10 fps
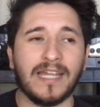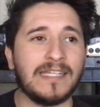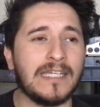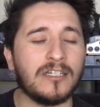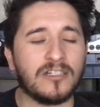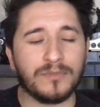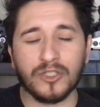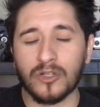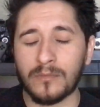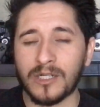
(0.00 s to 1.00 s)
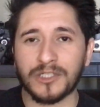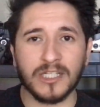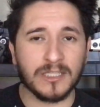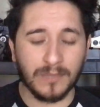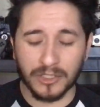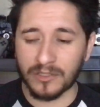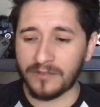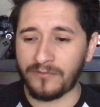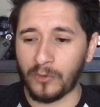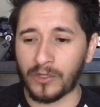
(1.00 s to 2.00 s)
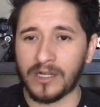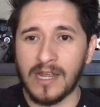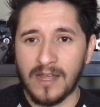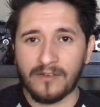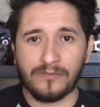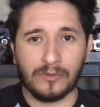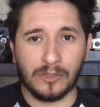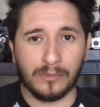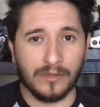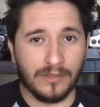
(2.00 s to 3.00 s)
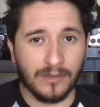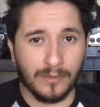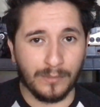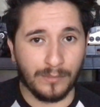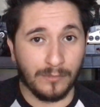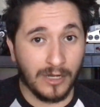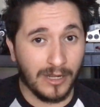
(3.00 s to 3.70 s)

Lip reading: and he helped so much, especially for the